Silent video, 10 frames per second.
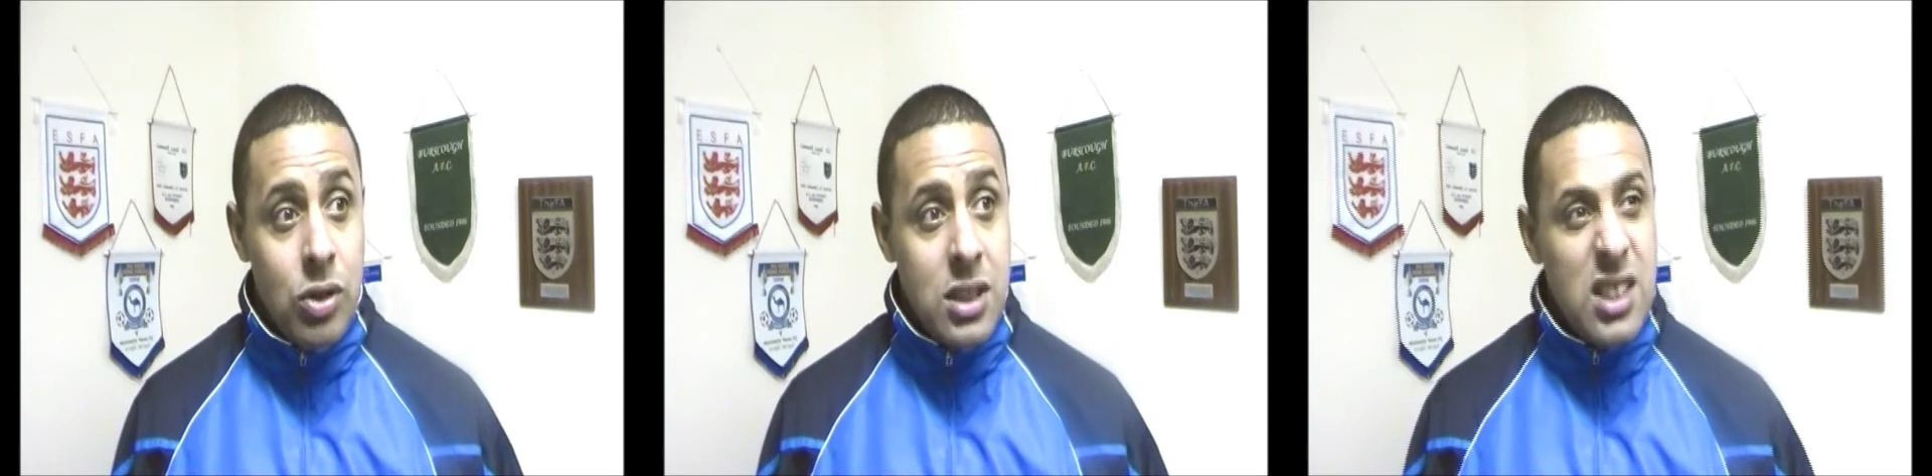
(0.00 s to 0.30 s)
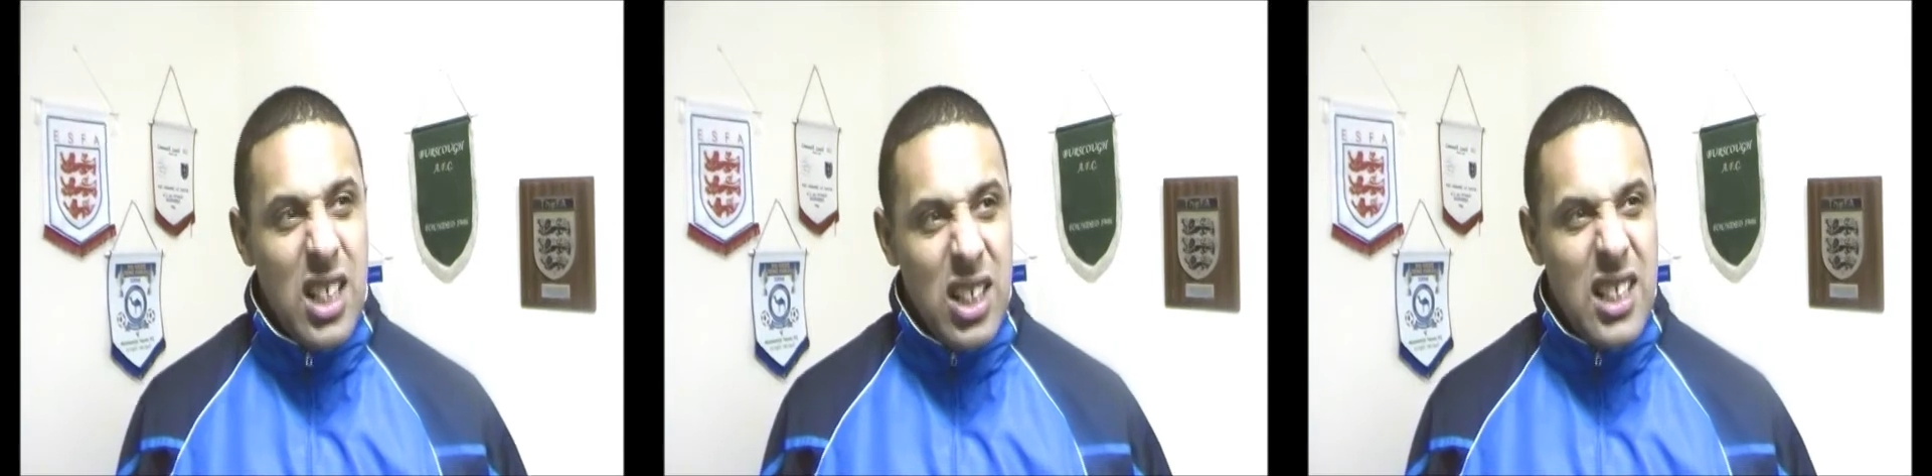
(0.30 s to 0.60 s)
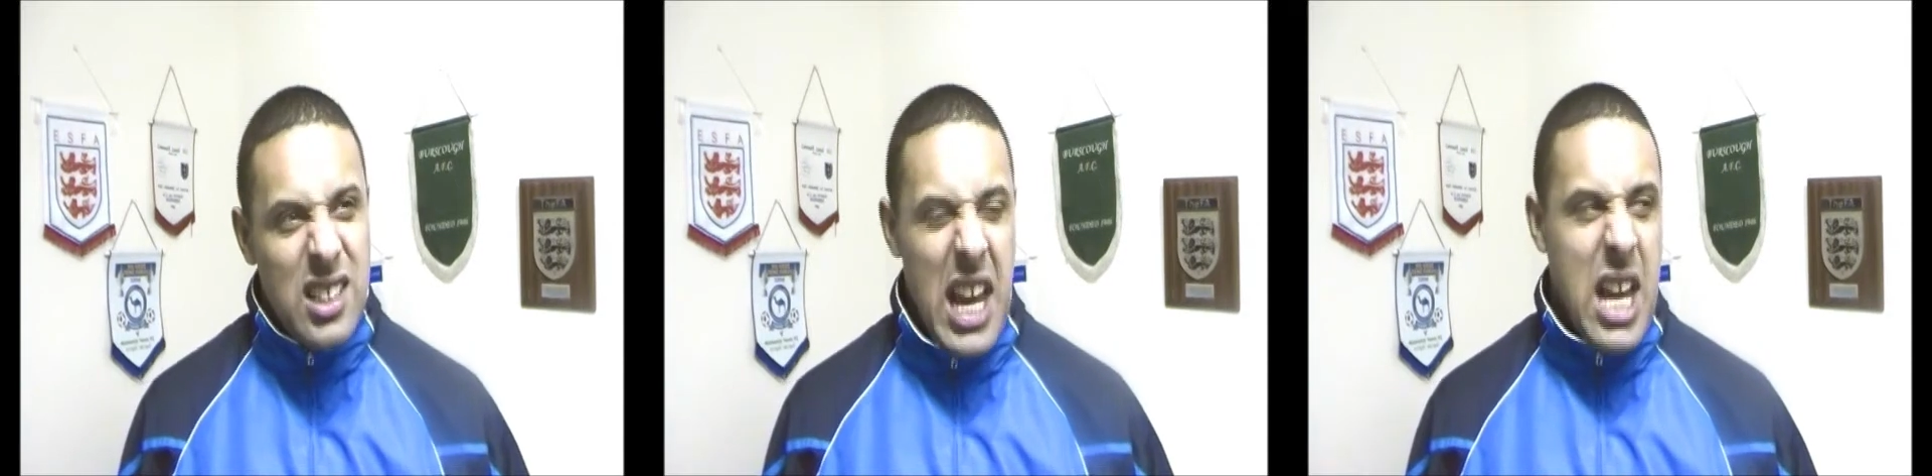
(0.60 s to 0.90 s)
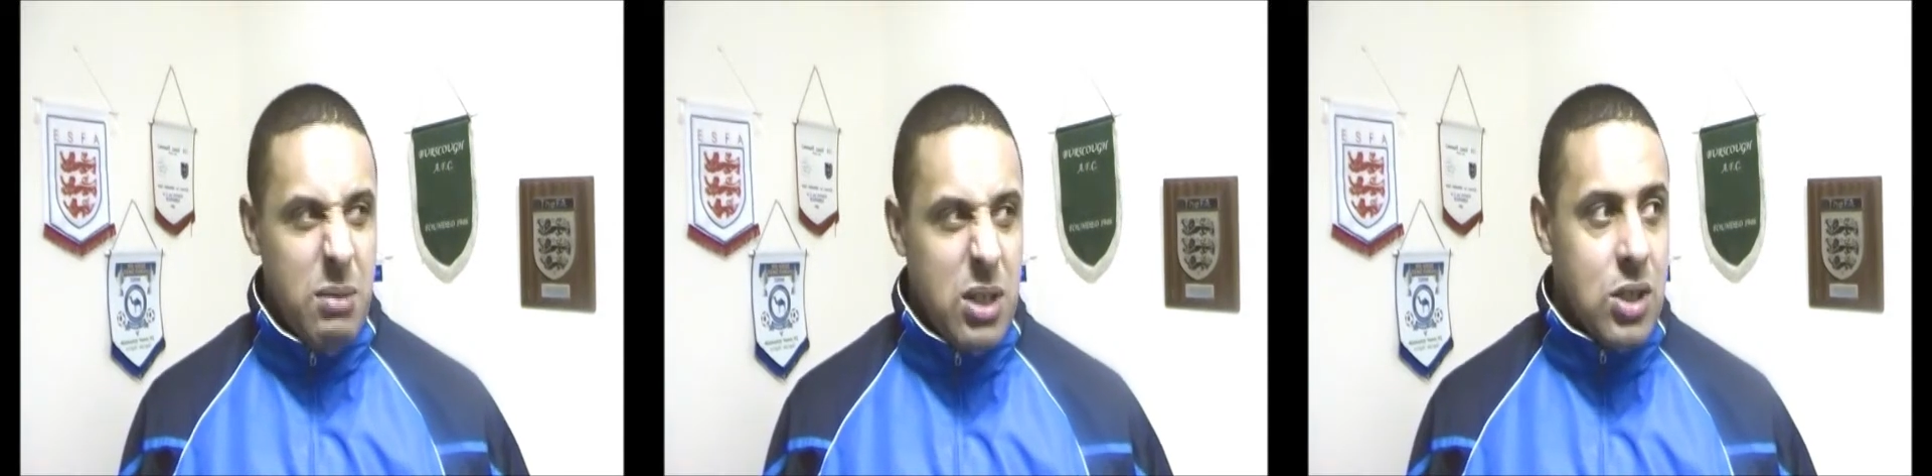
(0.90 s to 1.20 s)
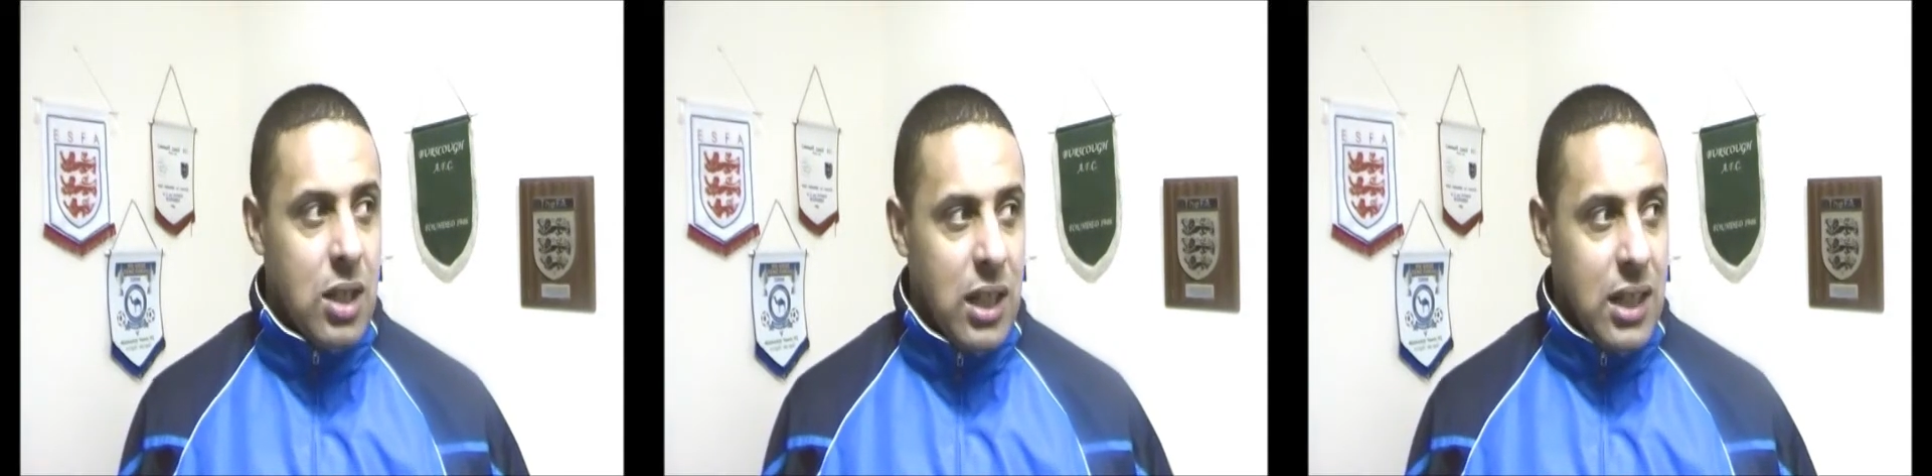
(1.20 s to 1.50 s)
because his game
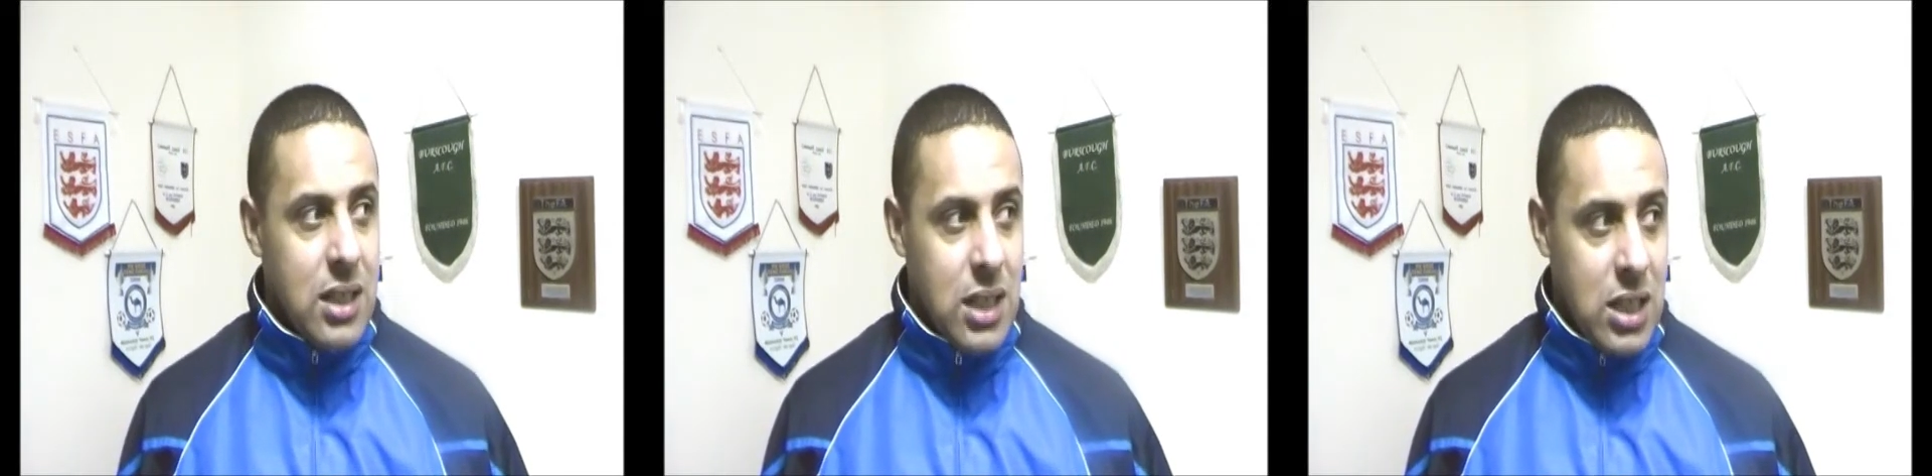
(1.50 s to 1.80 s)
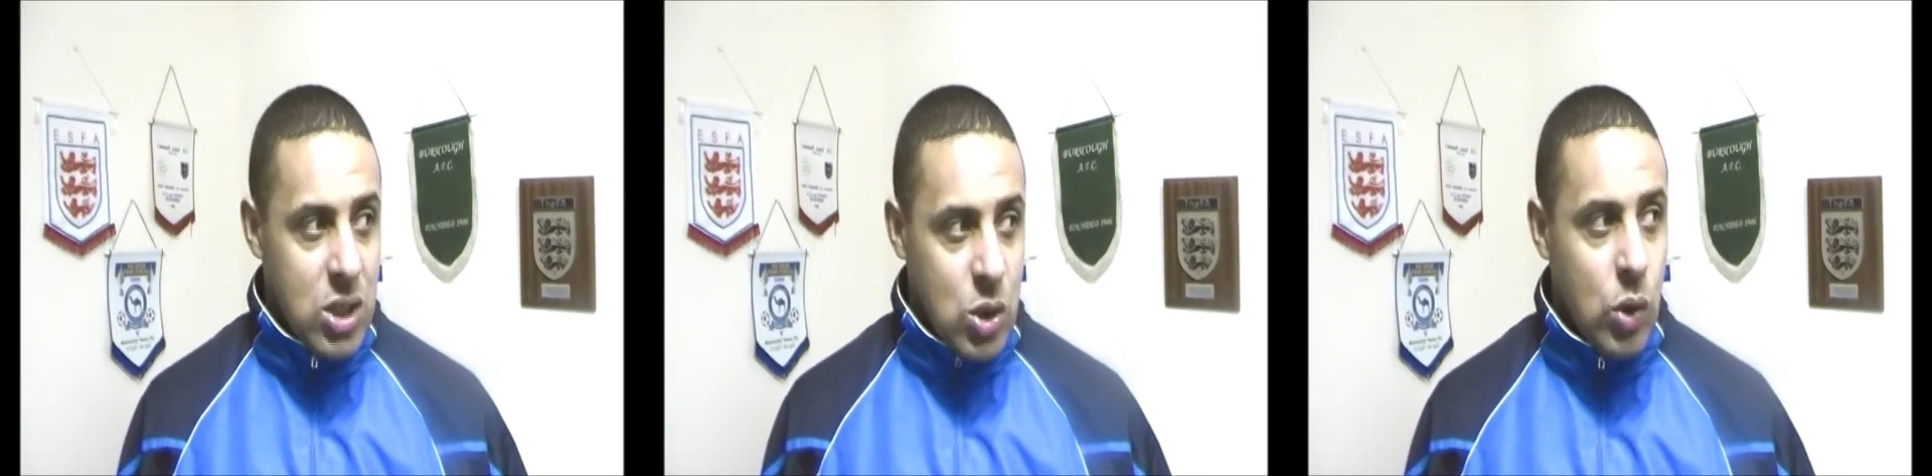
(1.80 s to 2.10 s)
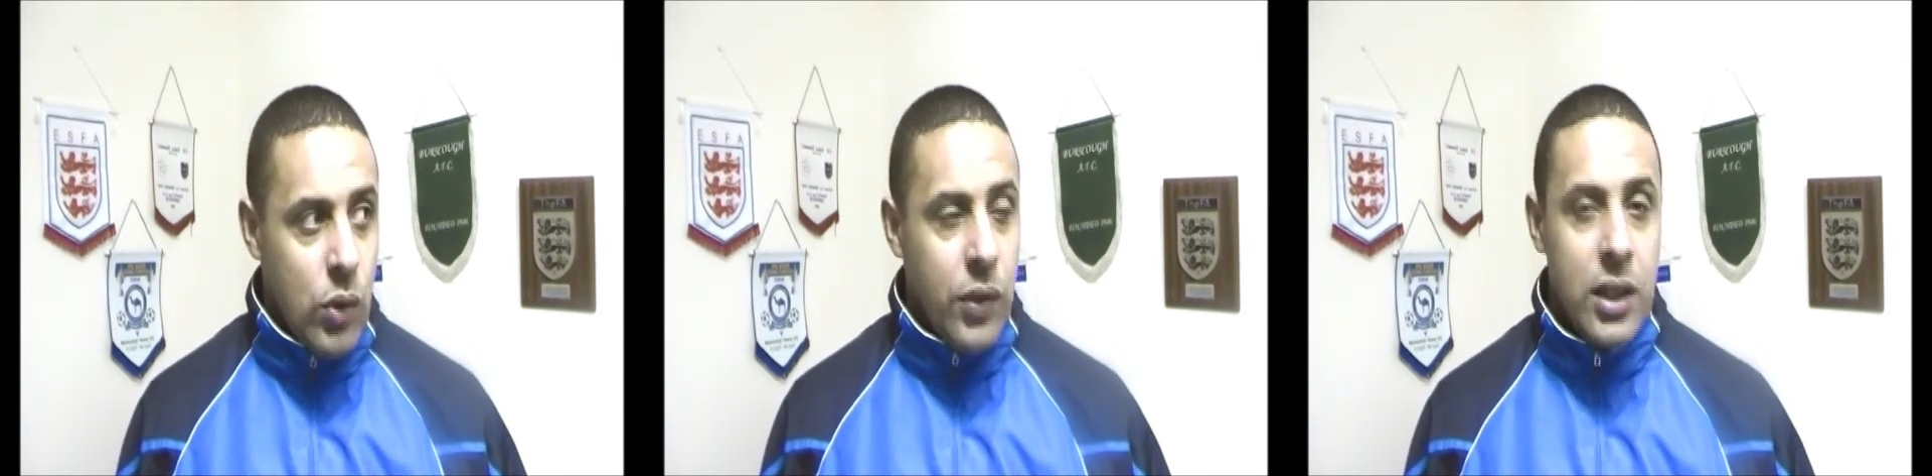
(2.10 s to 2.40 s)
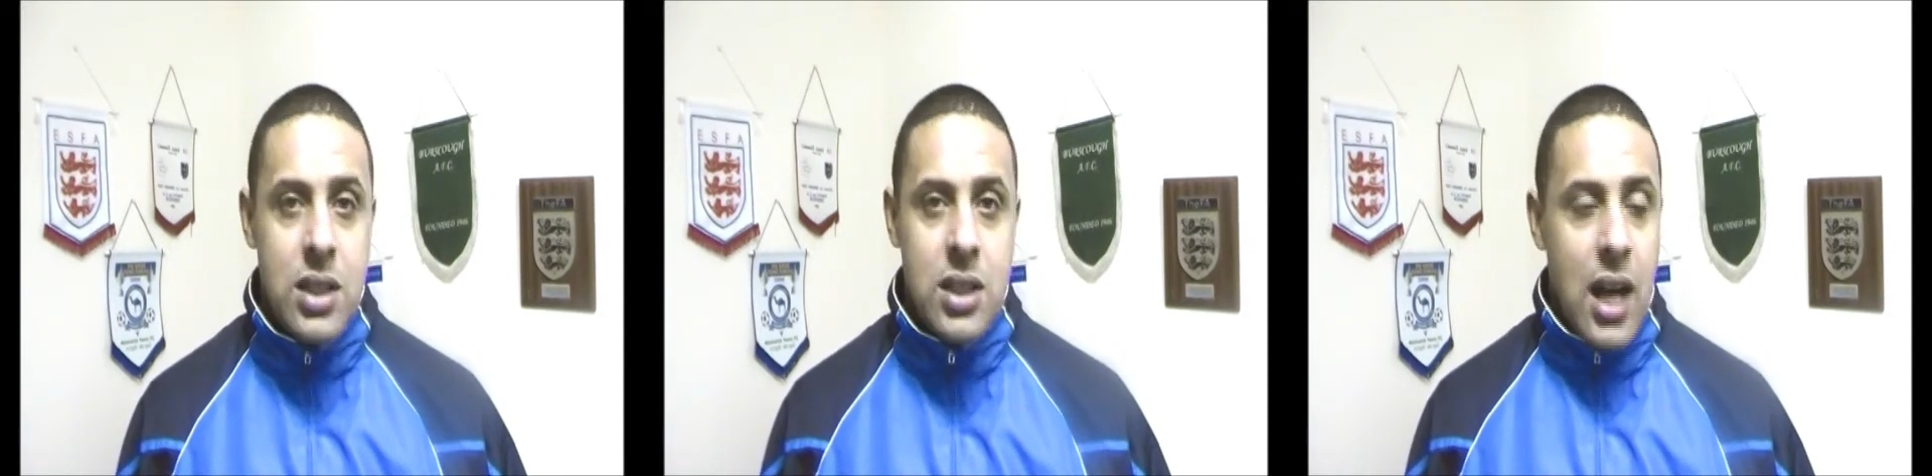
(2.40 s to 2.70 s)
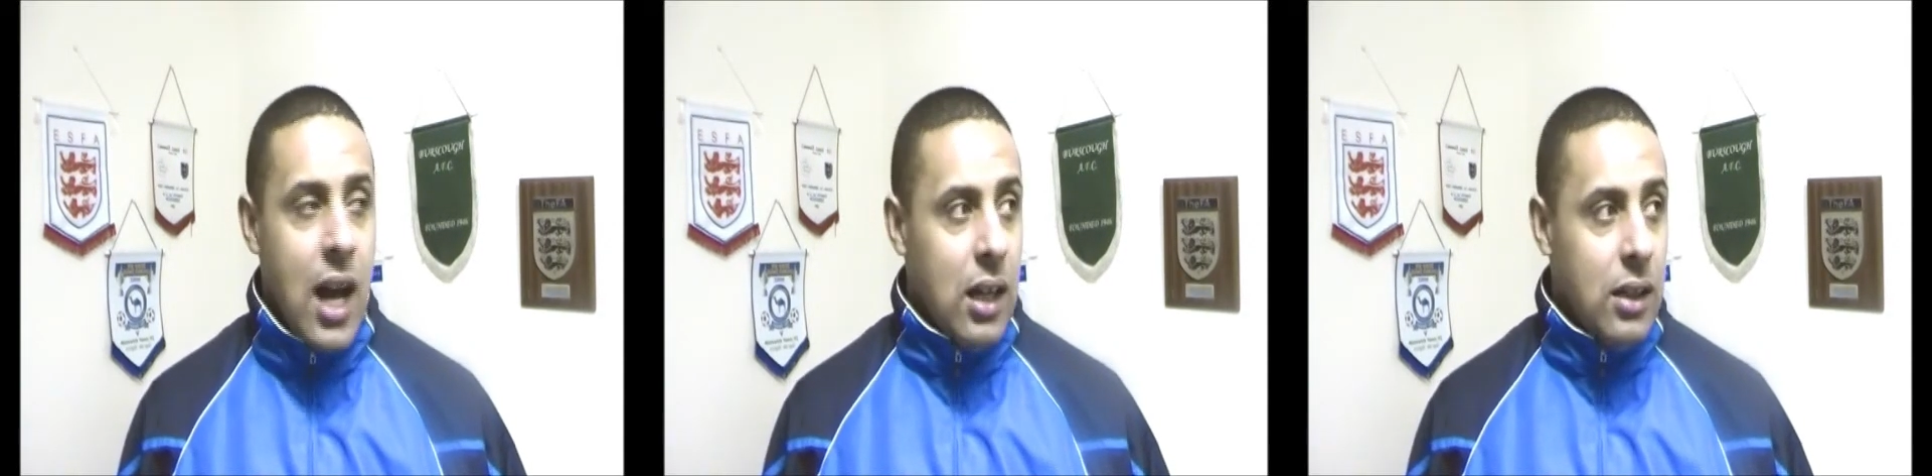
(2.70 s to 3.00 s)
is tough and it's
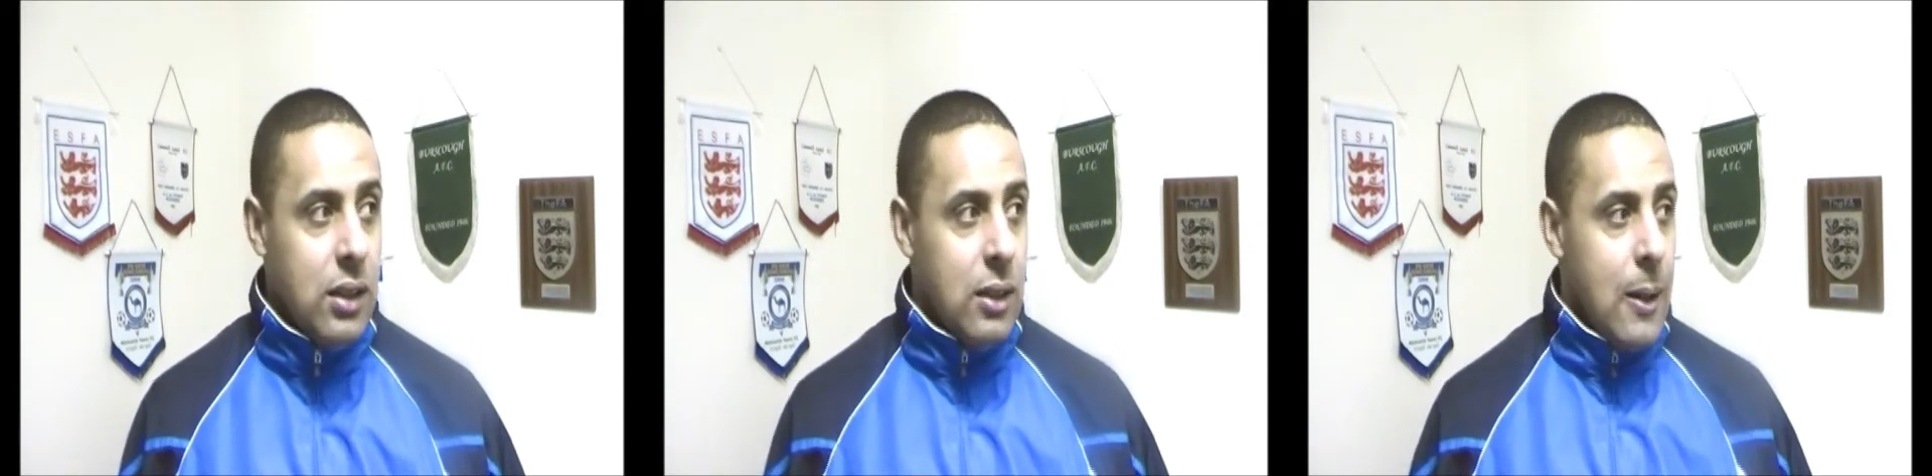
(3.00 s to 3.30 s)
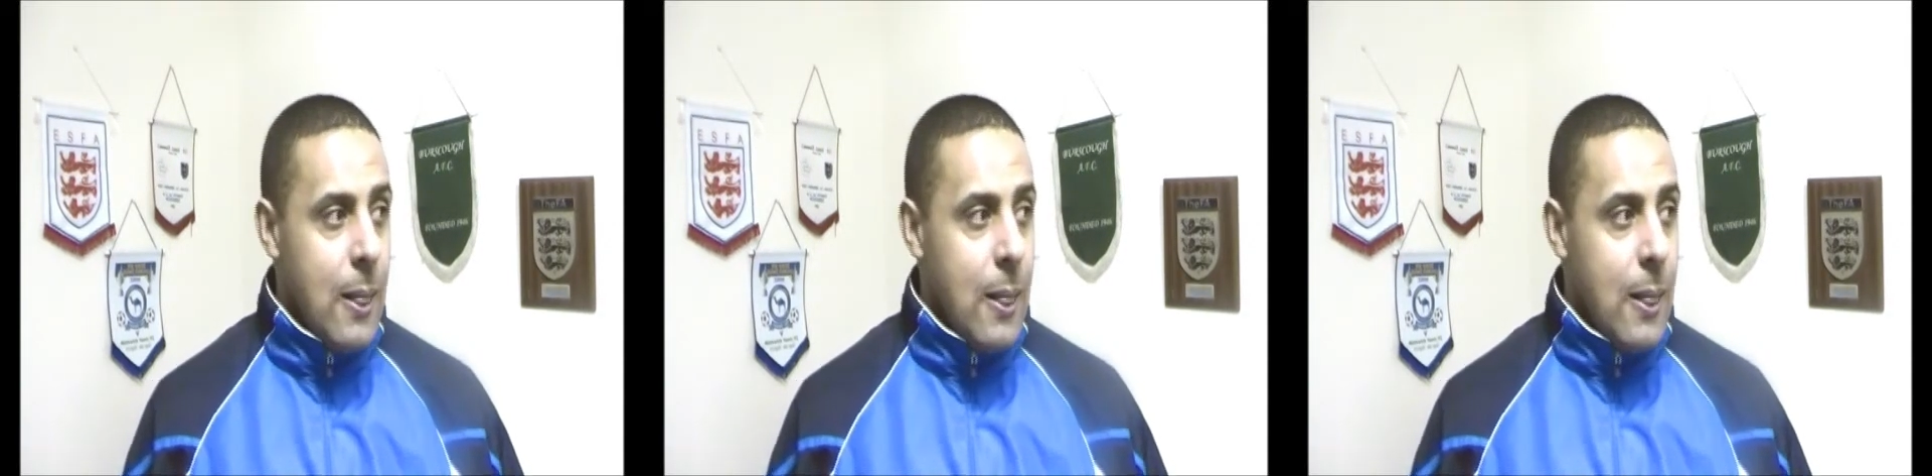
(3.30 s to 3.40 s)
tackling.